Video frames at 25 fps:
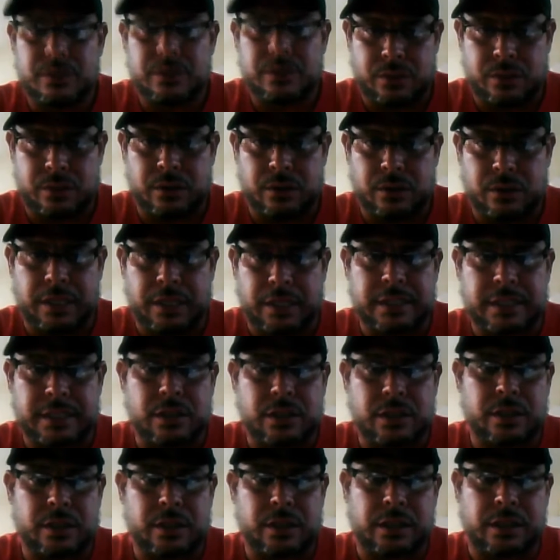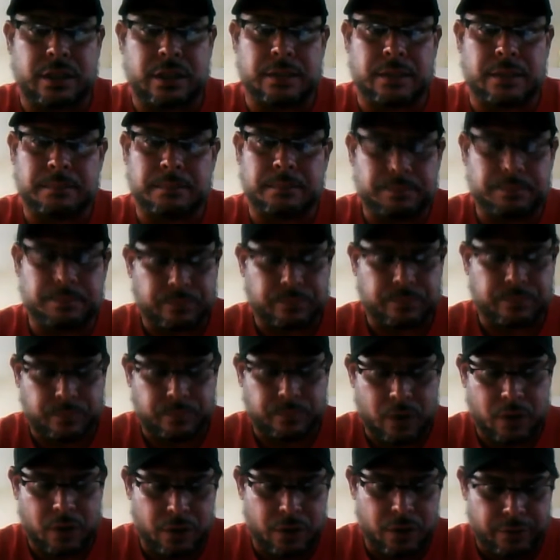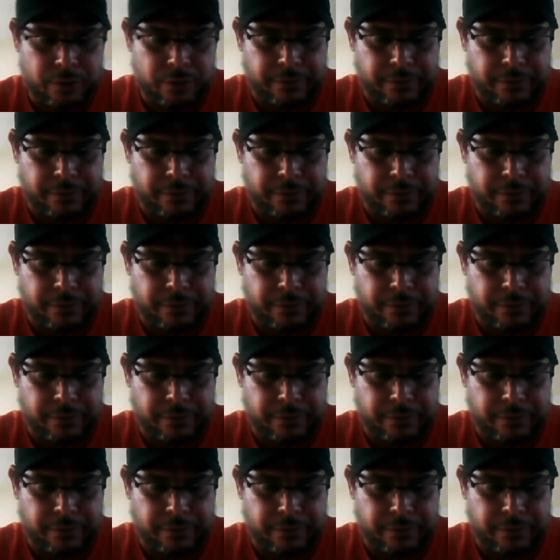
So that's another thing on